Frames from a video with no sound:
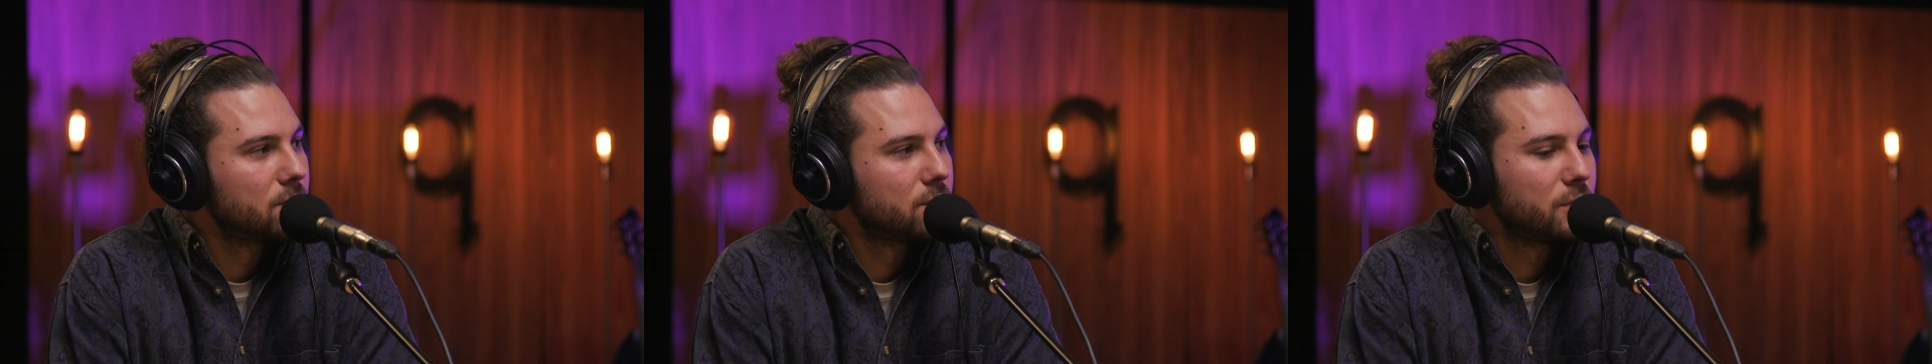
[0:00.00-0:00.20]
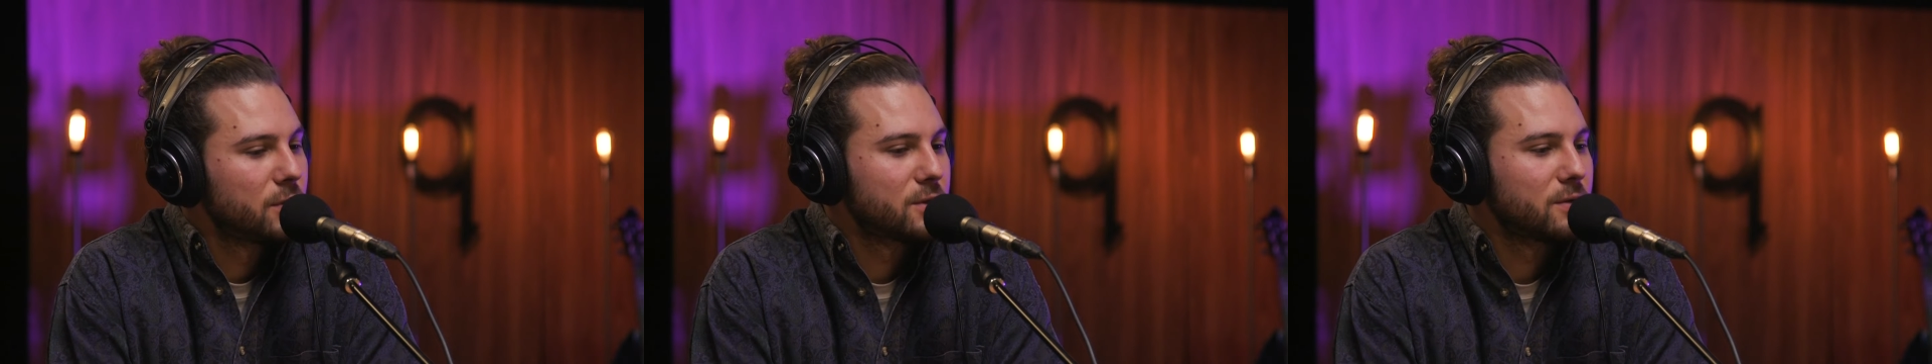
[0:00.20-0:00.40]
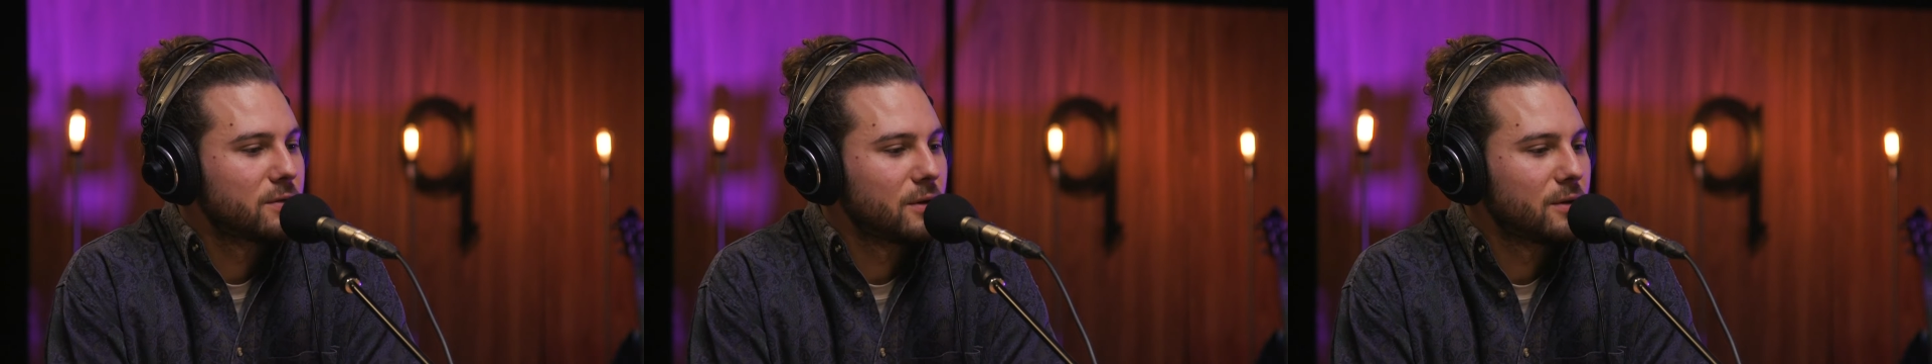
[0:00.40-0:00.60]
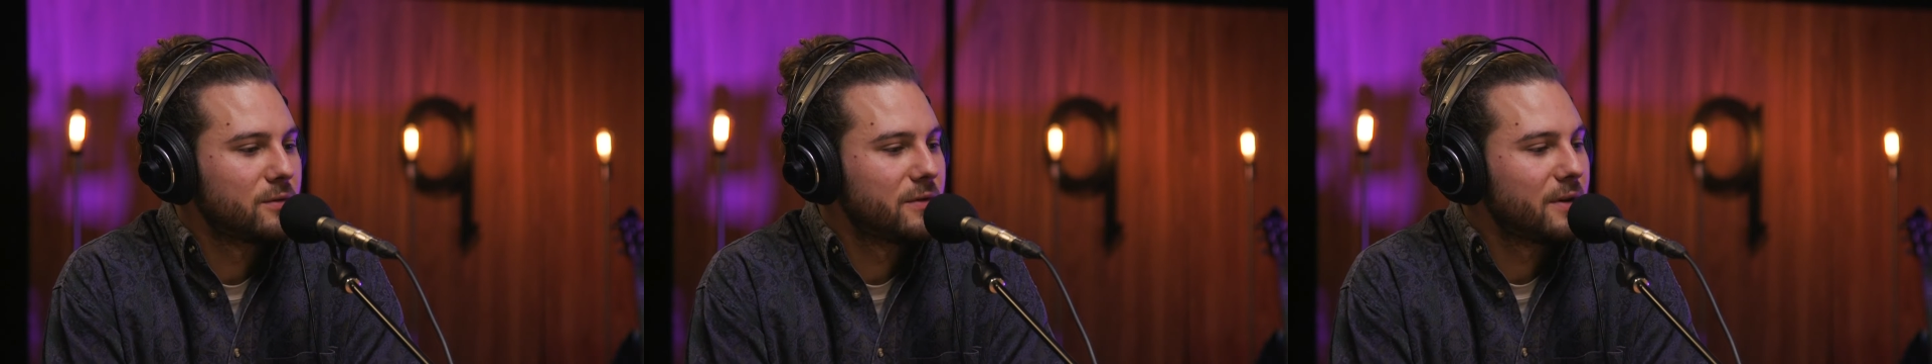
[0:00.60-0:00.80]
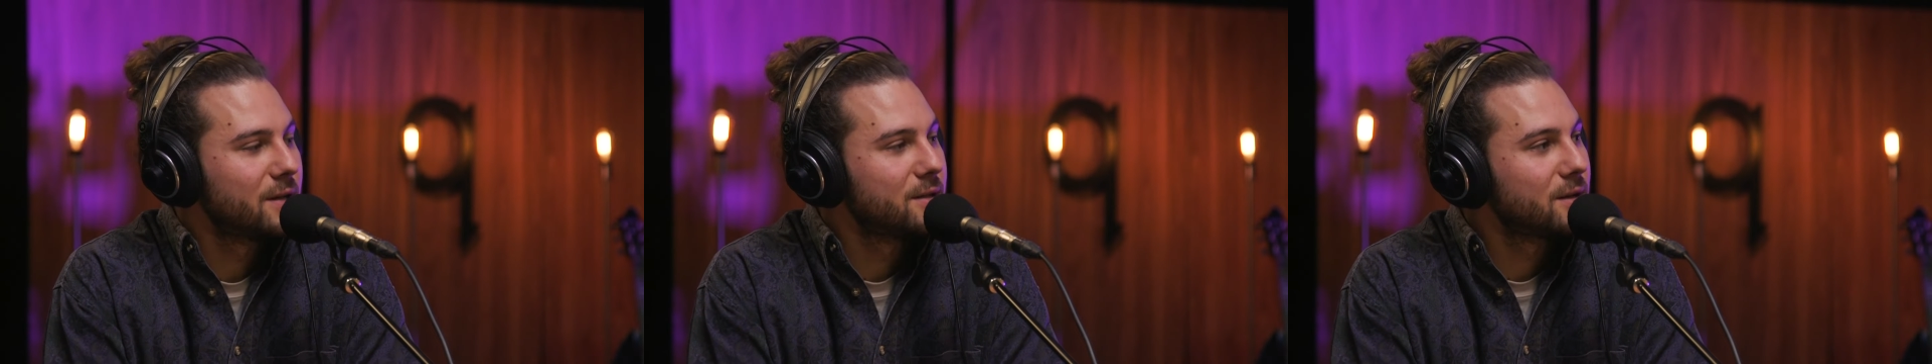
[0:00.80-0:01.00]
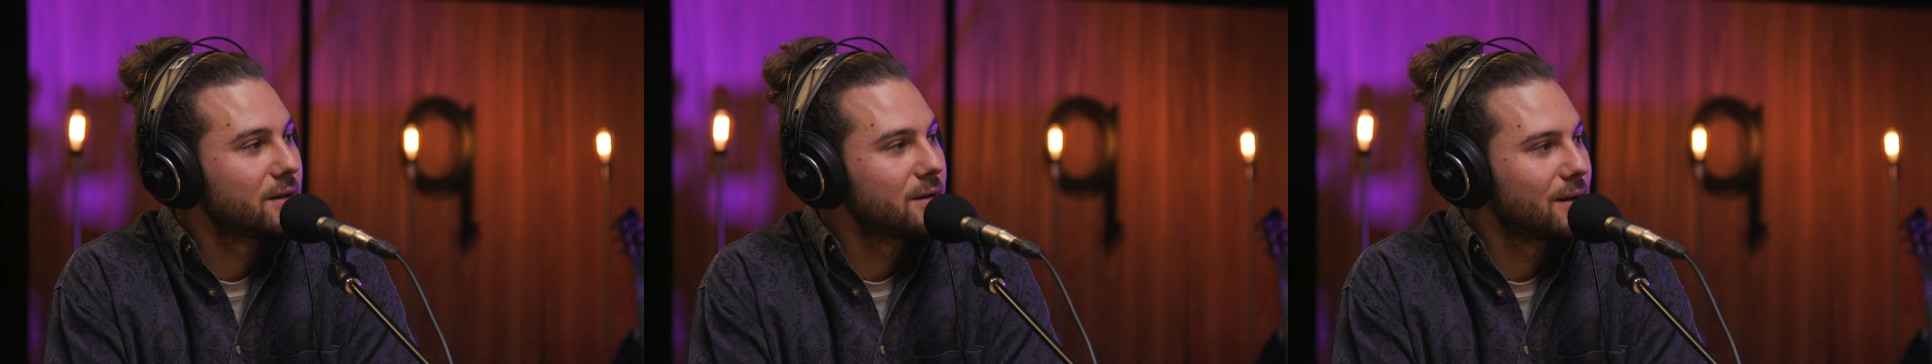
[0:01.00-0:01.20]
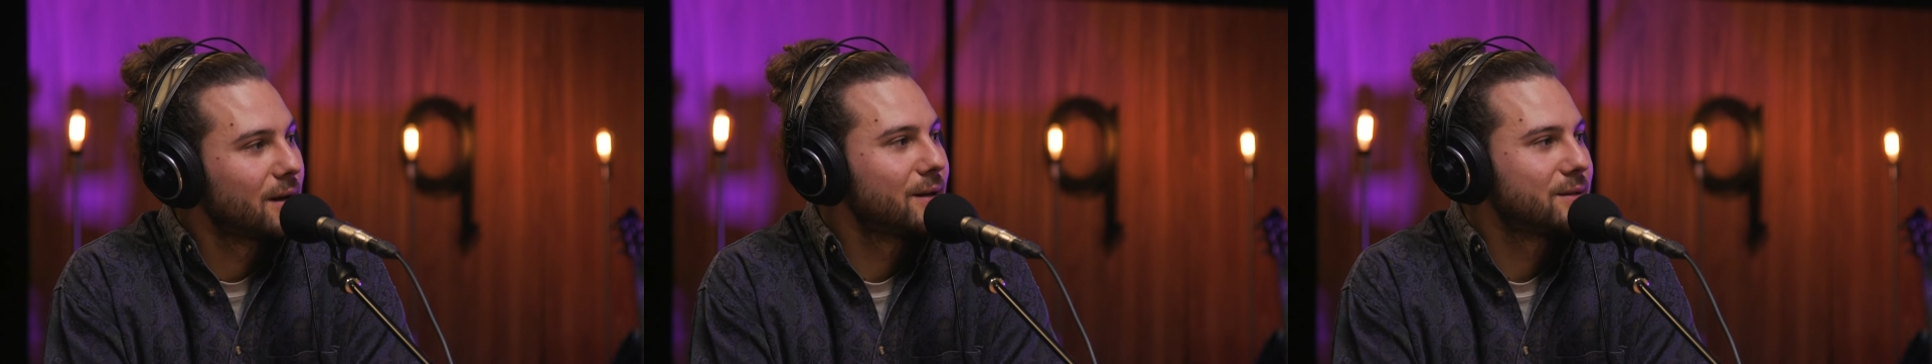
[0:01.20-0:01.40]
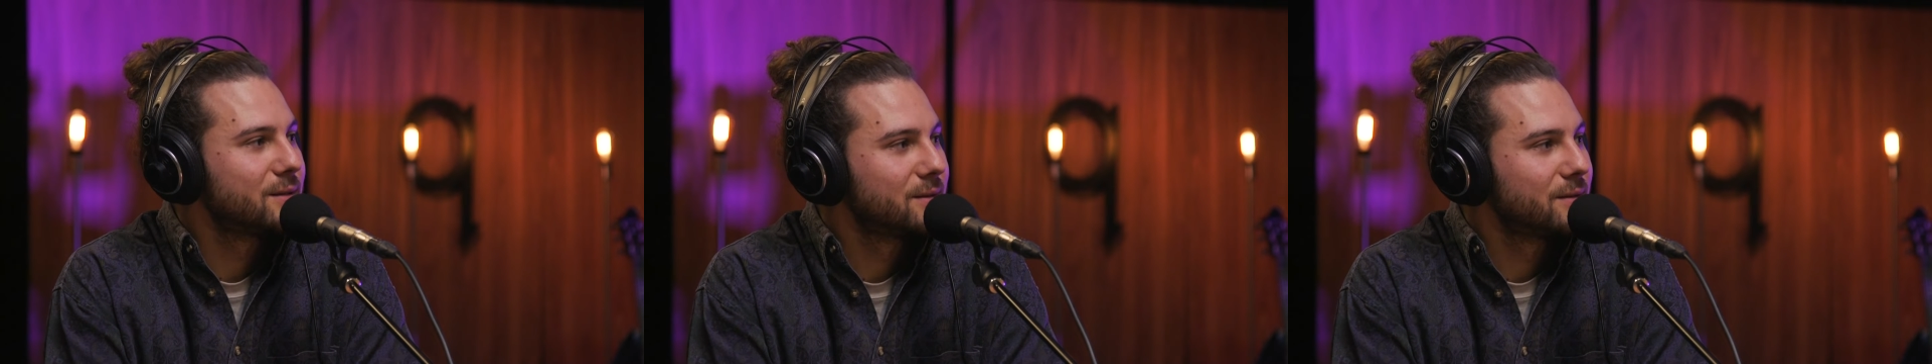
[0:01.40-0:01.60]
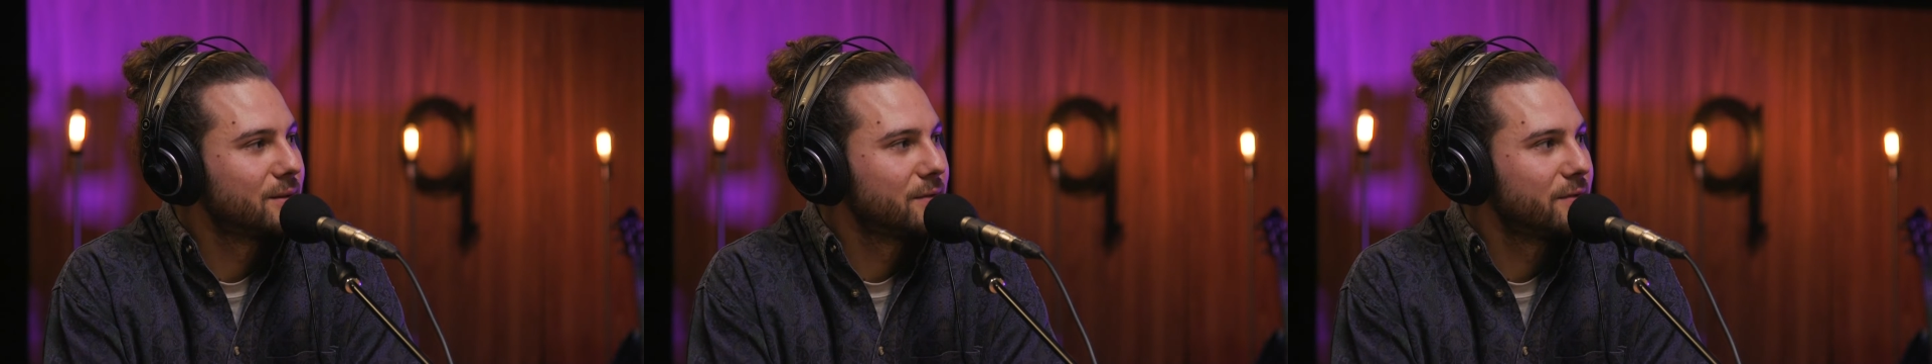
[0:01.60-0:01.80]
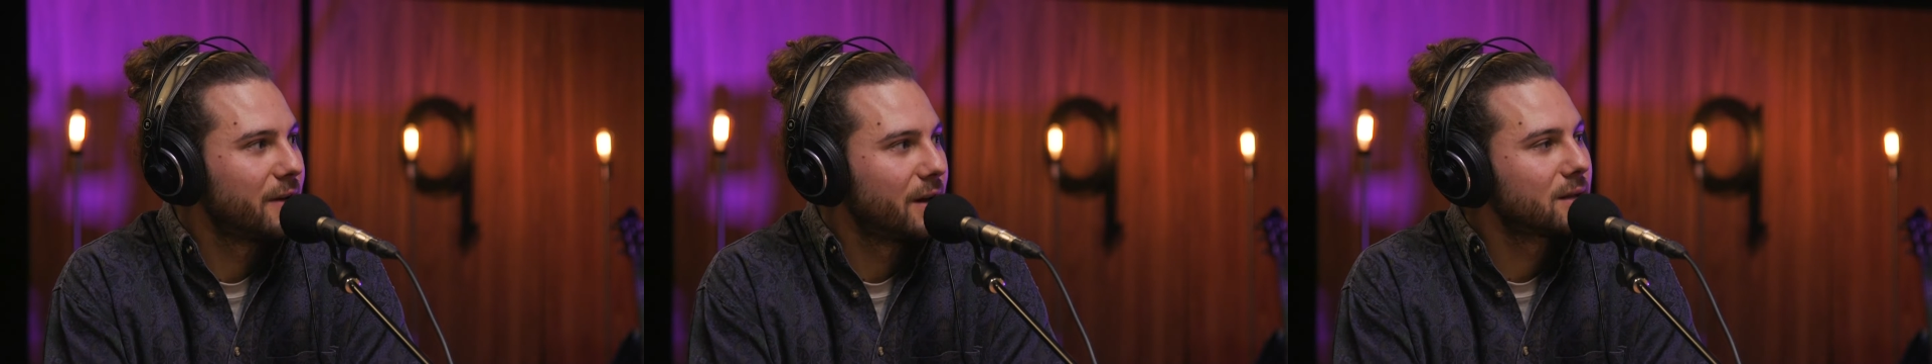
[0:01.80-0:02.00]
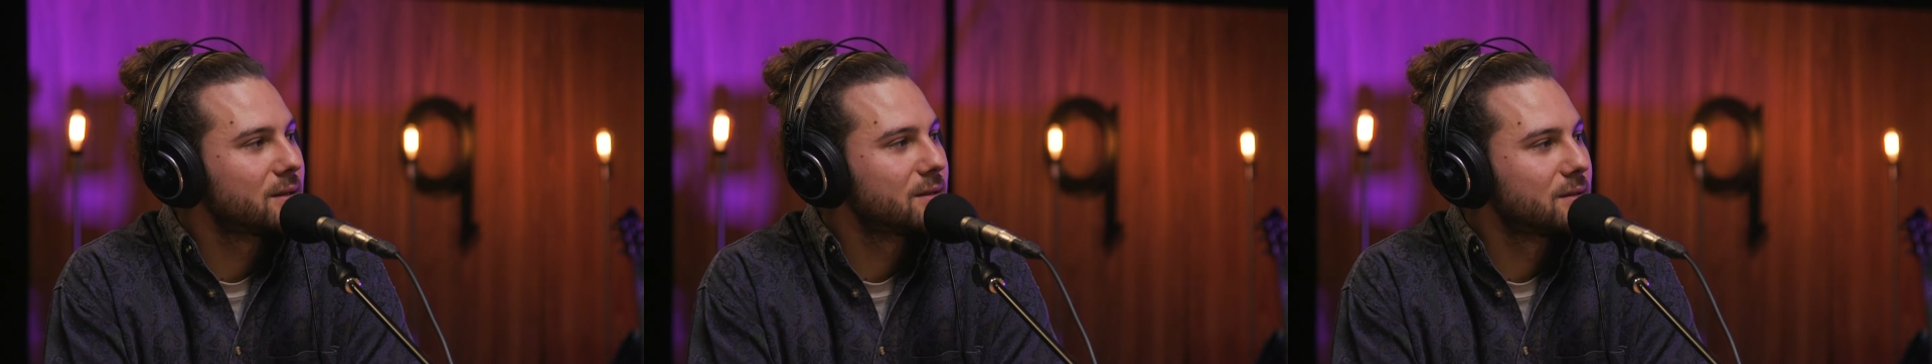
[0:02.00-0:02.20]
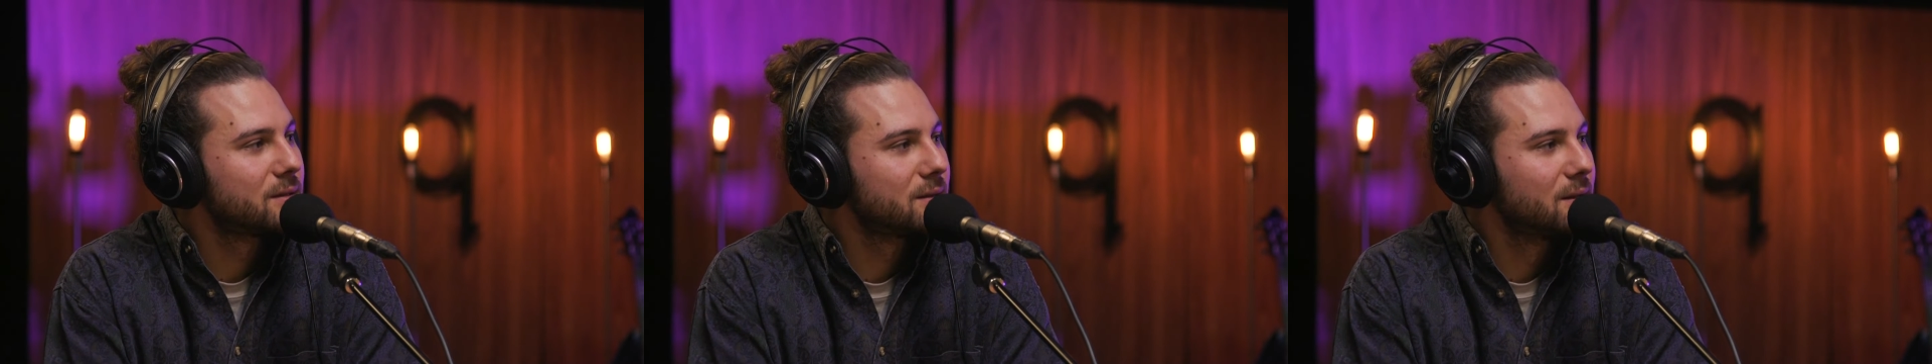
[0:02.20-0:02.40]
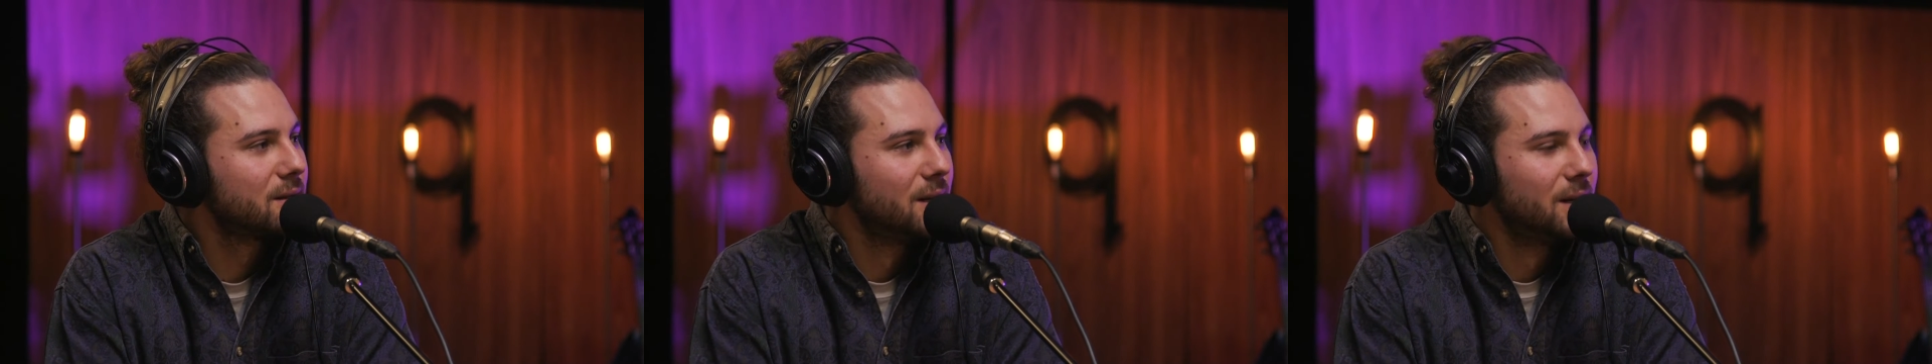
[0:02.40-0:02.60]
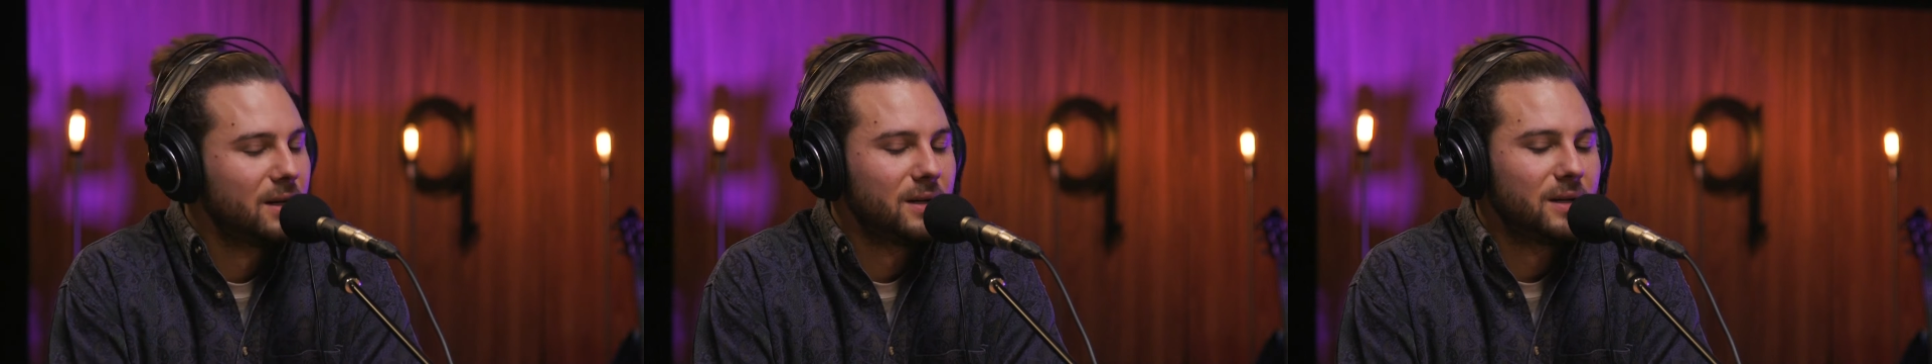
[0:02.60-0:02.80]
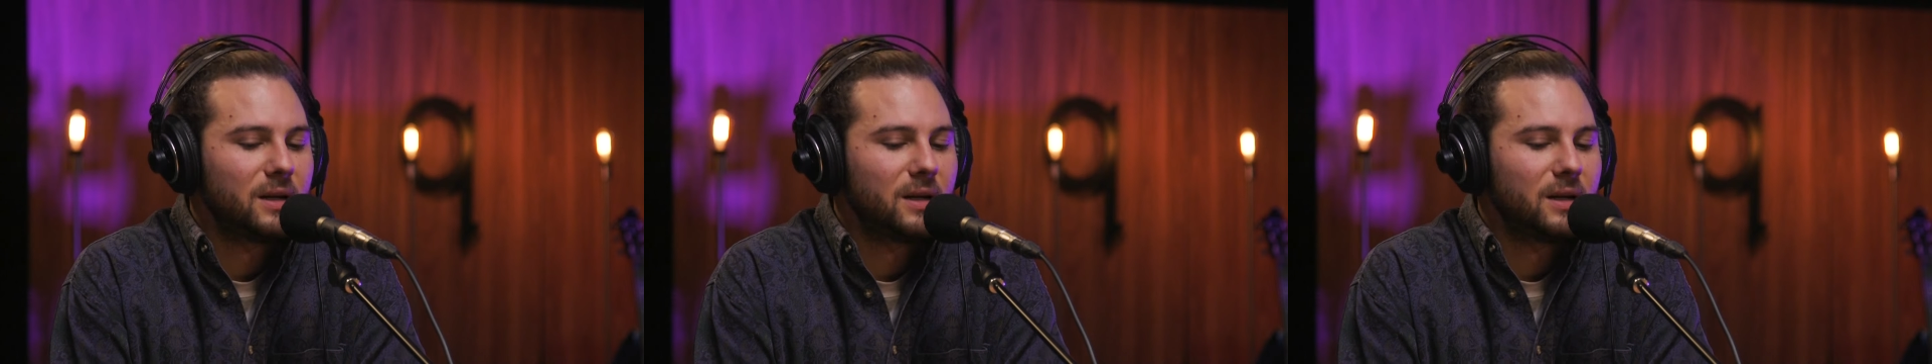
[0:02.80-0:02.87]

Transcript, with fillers: first of all face us the facts yeah